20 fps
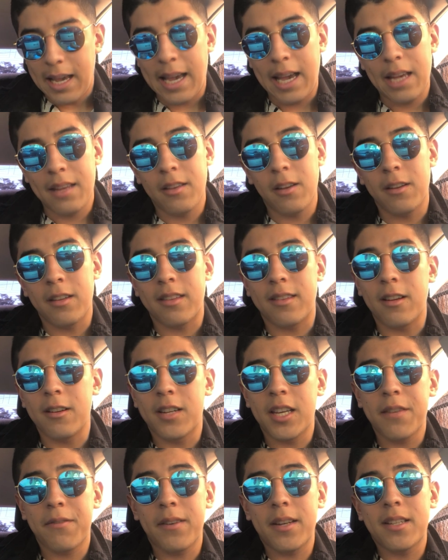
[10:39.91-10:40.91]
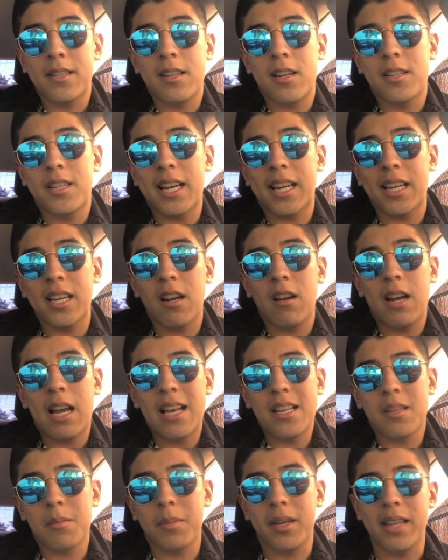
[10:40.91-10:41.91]
And their defense, their secondary
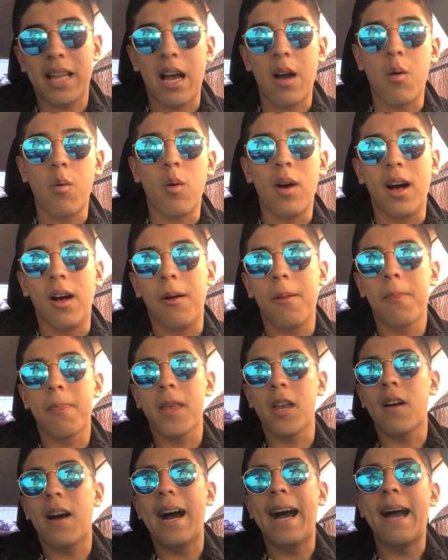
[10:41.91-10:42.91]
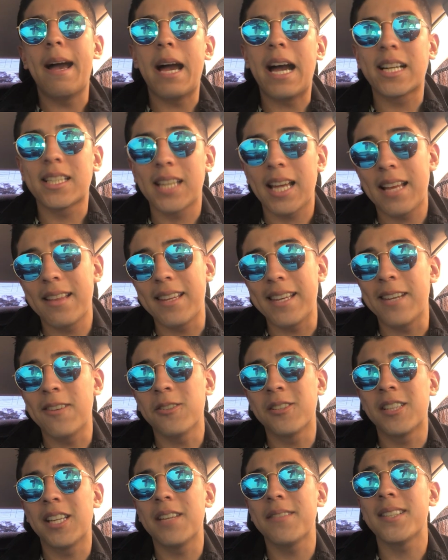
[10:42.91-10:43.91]
hasn't been that well. You know, I actually had the
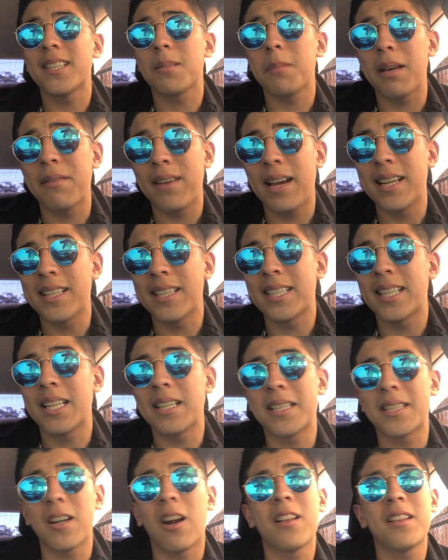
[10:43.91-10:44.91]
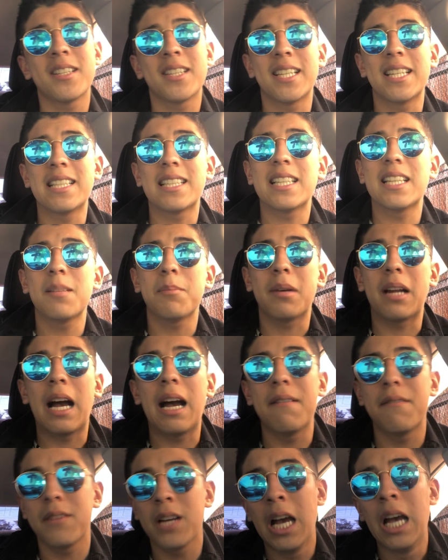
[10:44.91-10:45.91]
Eagles defense on my fantasy team to start the season, but
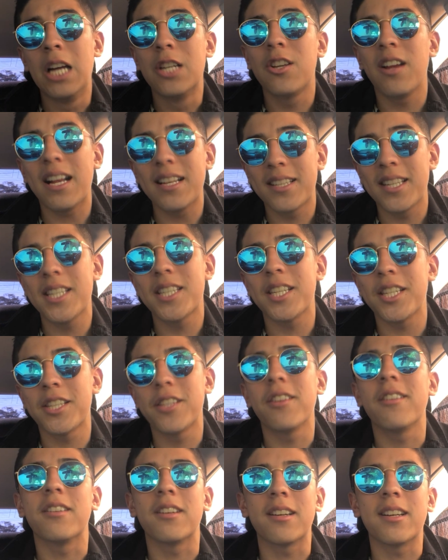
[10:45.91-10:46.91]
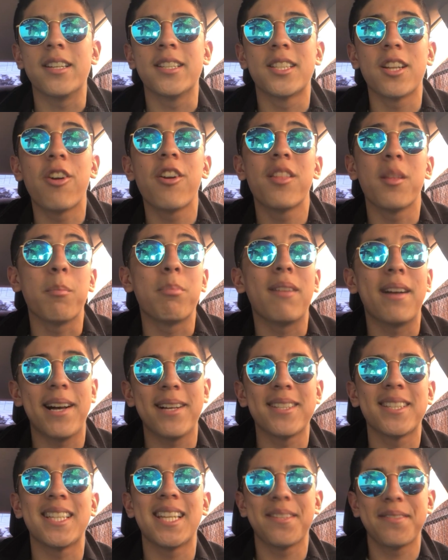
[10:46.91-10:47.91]
I've transitioned to starting the
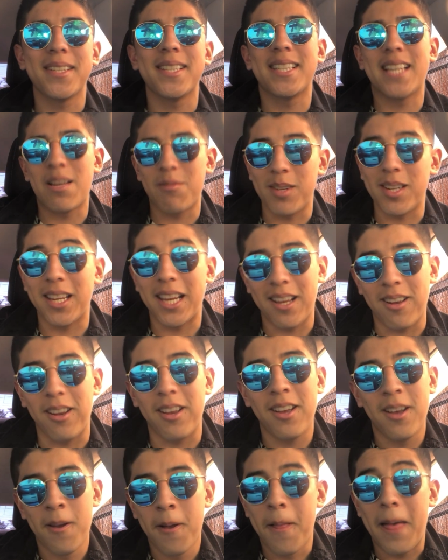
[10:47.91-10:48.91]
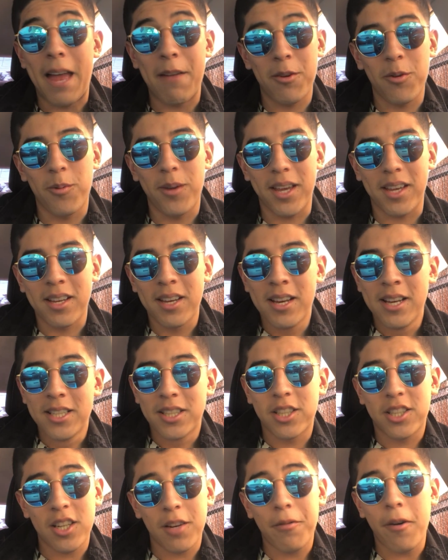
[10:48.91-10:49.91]
Browns defense every week.
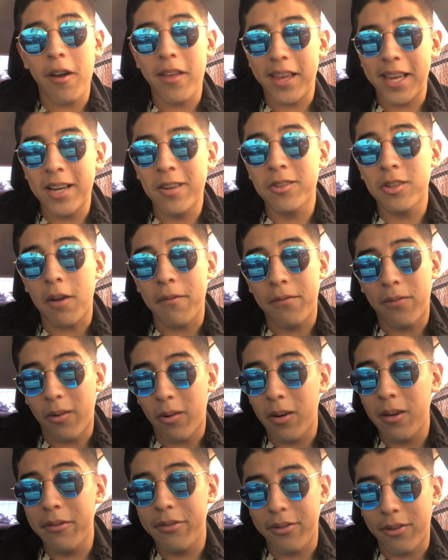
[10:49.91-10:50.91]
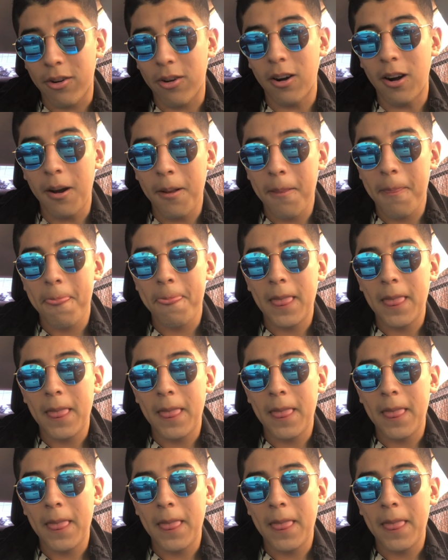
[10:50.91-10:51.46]
So far the Eagles are 4-4.